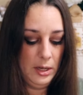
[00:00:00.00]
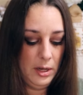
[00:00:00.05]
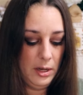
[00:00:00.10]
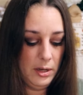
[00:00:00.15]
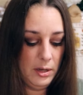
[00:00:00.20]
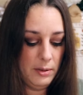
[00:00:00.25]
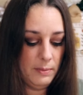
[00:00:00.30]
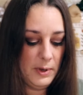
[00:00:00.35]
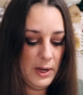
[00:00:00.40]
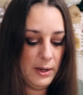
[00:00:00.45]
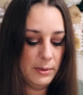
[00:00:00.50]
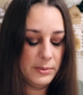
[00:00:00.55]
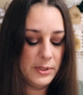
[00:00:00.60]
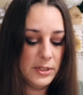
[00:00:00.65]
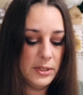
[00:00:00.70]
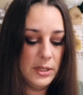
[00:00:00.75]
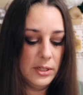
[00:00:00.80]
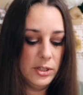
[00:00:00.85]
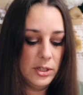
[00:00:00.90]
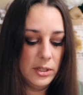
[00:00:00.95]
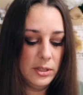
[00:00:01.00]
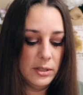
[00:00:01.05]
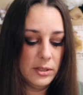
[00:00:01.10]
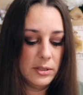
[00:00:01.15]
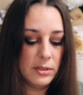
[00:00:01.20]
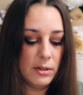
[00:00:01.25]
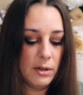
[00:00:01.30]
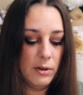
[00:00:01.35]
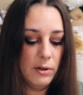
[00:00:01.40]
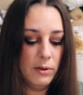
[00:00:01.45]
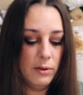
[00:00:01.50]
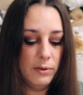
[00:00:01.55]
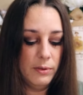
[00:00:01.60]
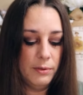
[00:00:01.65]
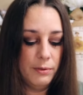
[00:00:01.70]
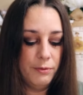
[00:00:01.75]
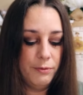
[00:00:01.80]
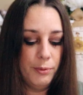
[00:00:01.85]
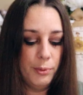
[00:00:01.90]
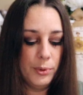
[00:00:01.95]
I'm stitching this on
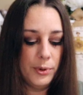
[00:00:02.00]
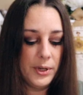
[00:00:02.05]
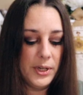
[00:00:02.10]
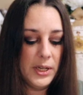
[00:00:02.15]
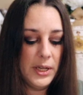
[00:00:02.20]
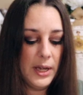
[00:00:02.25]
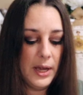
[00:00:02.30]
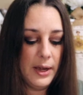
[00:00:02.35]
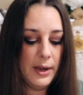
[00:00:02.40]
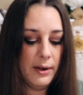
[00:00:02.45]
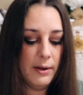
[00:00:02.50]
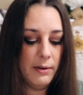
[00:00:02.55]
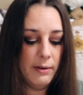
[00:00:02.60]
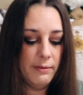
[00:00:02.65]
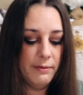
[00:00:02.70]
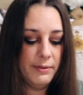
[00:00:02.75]
40 count